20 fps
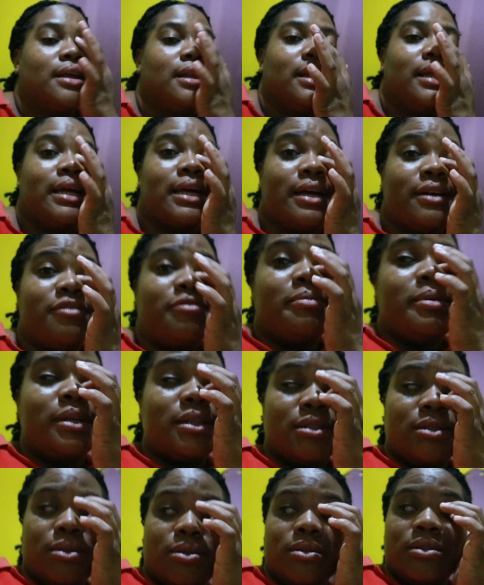Like I've
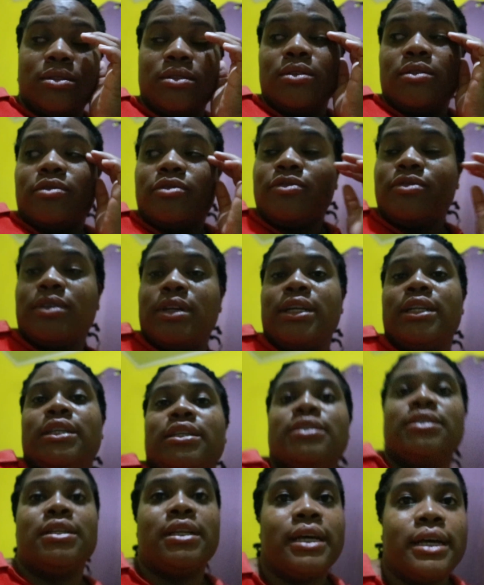picked out stuff. I
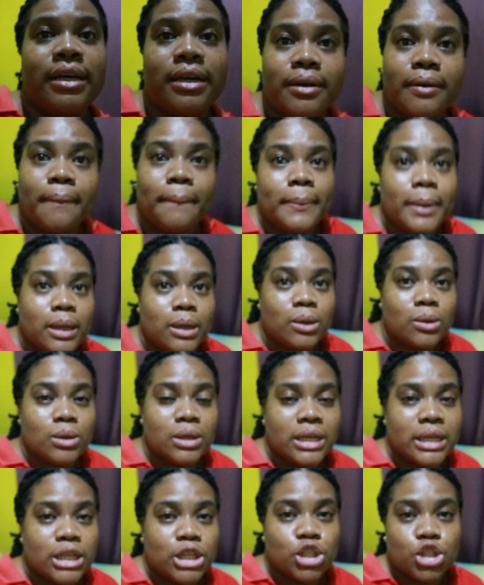need to like pick out
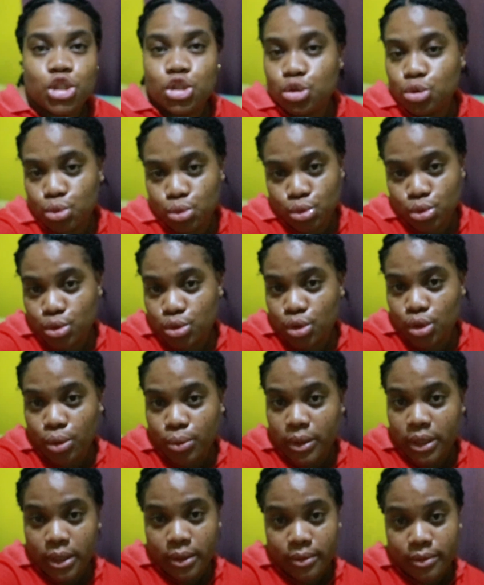like the shoes to go
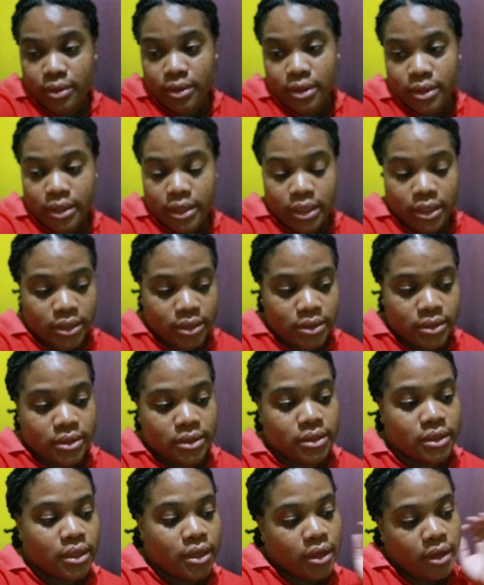with the things.